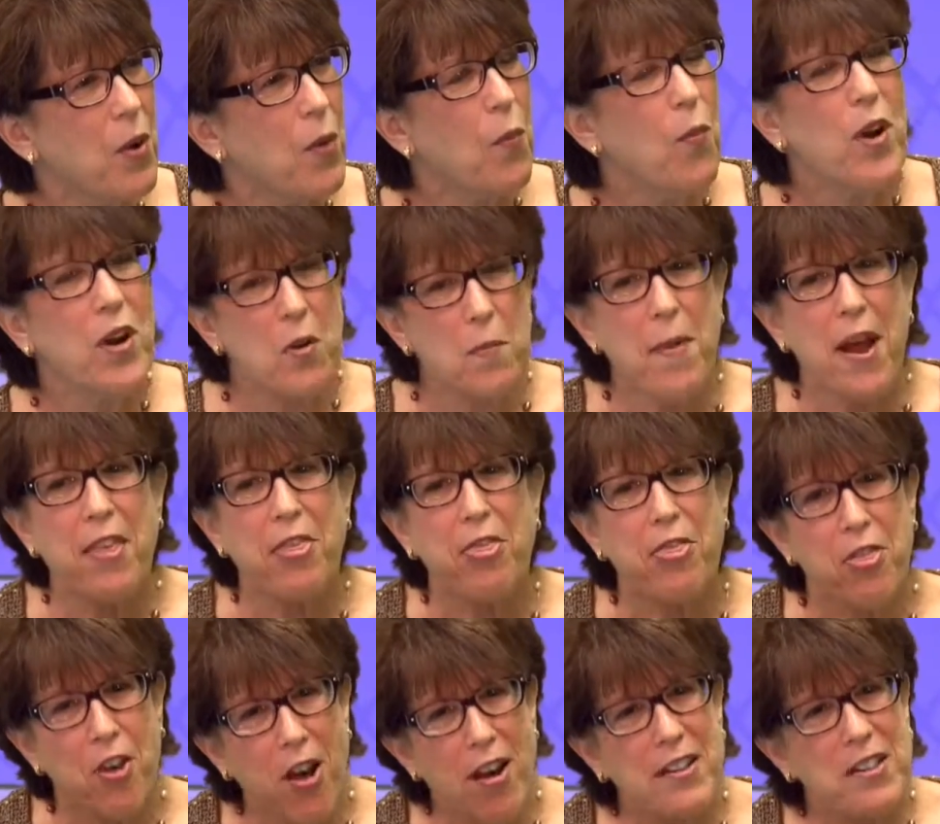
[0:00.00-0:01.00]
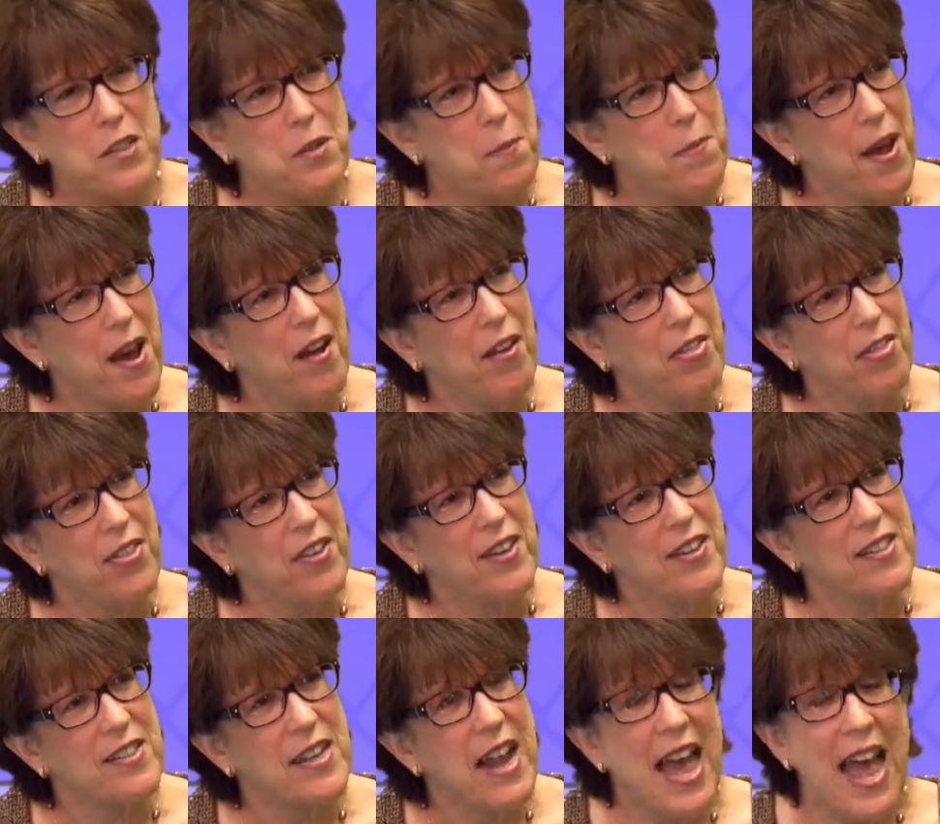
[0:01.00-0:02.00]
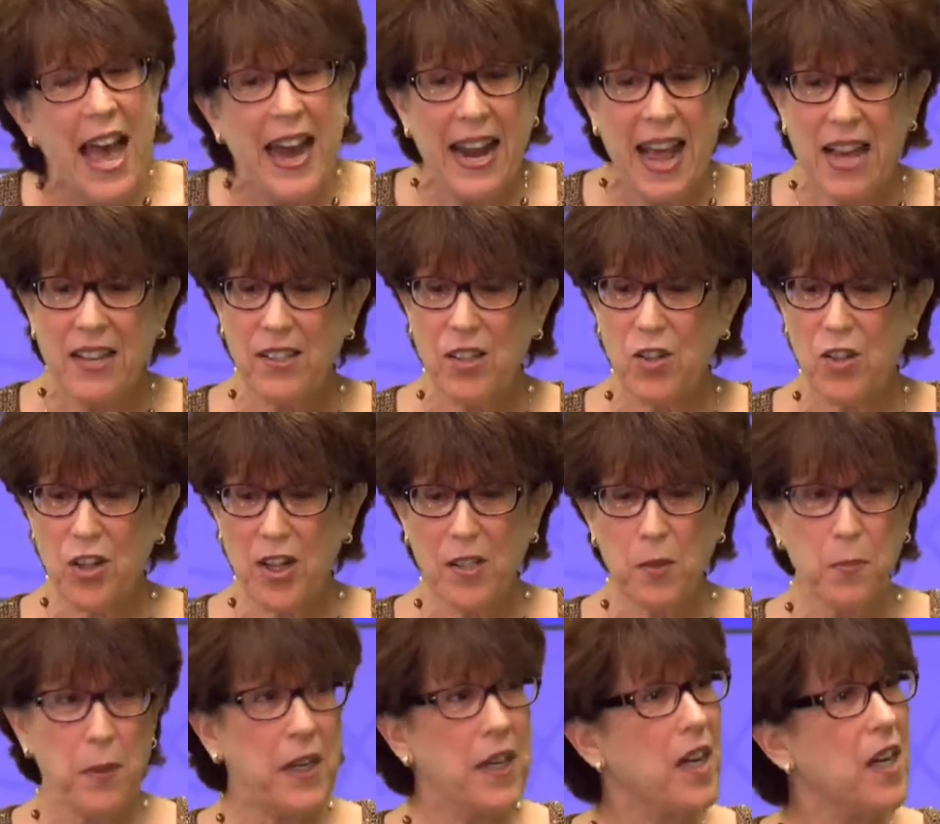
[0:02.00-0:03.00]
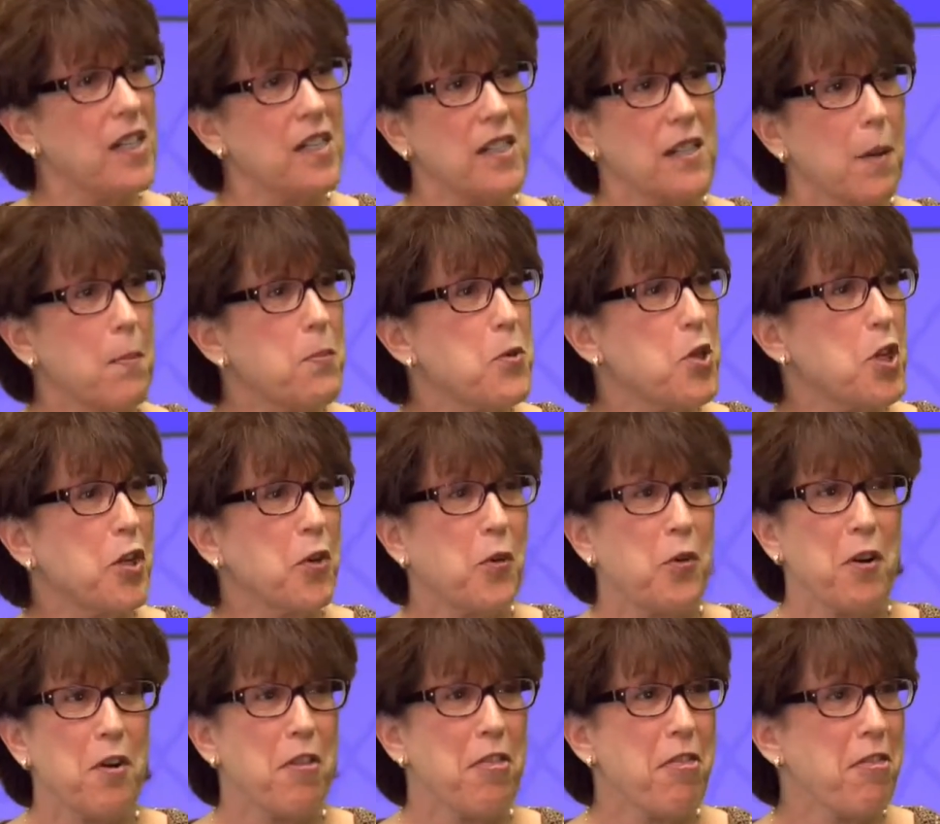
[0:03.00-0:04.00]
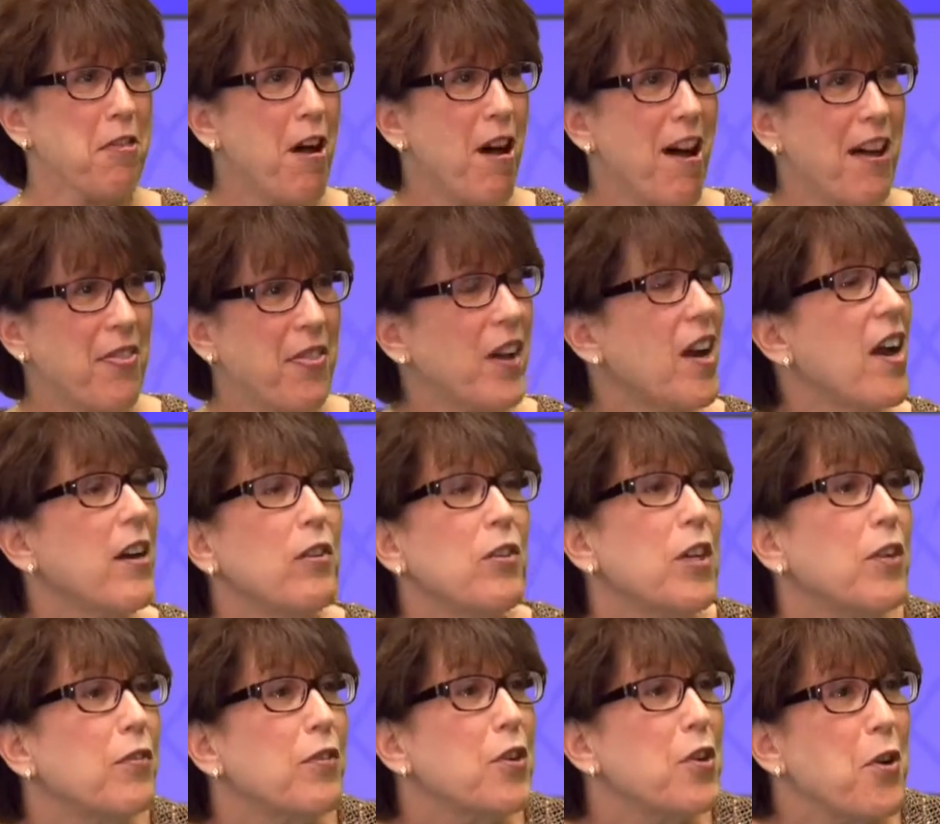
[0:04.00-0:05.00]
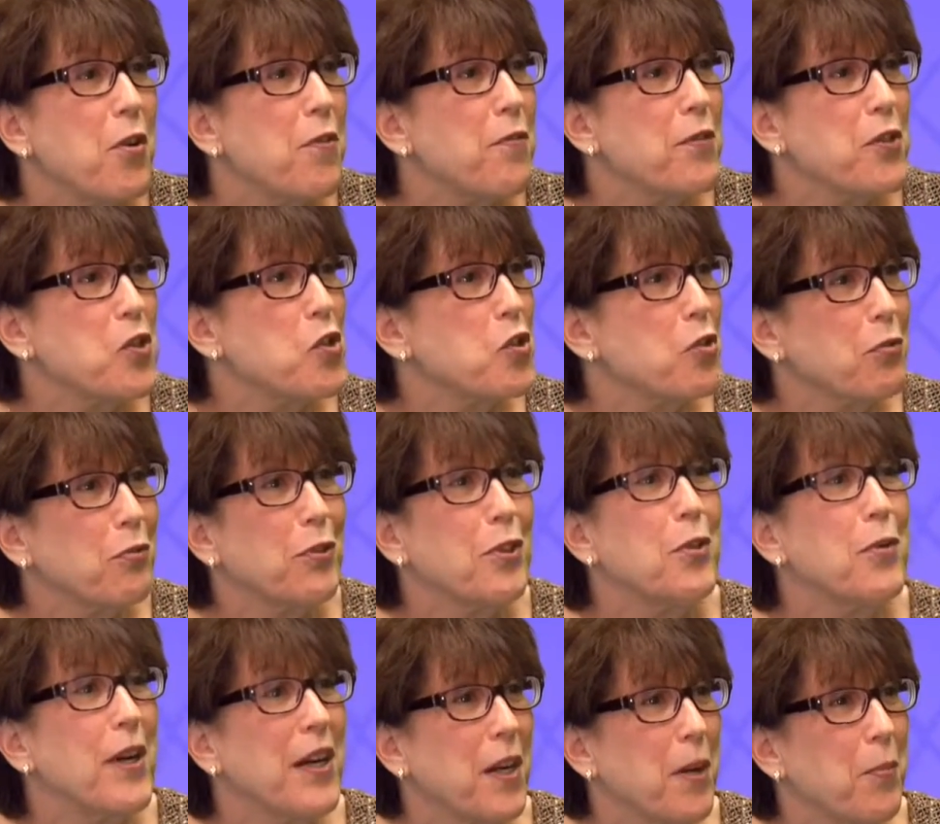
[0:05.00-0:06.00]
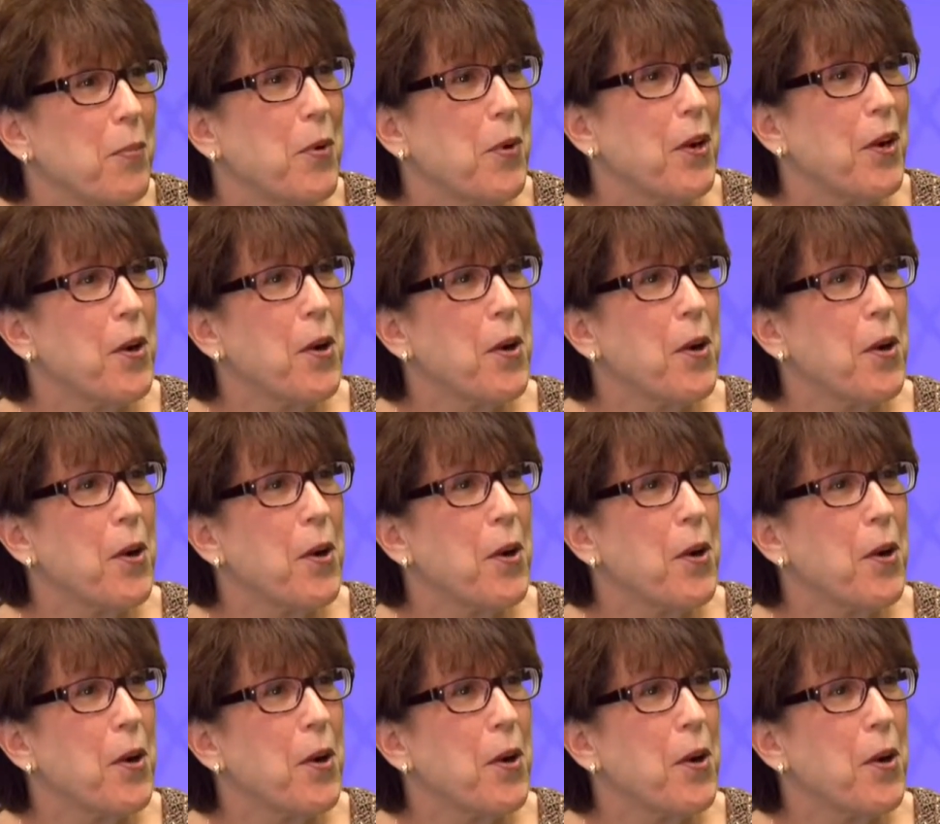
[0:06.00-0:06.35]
What are my thoughts about this? And has it just been an assumption or a thought that I don't even know if it's true anymore?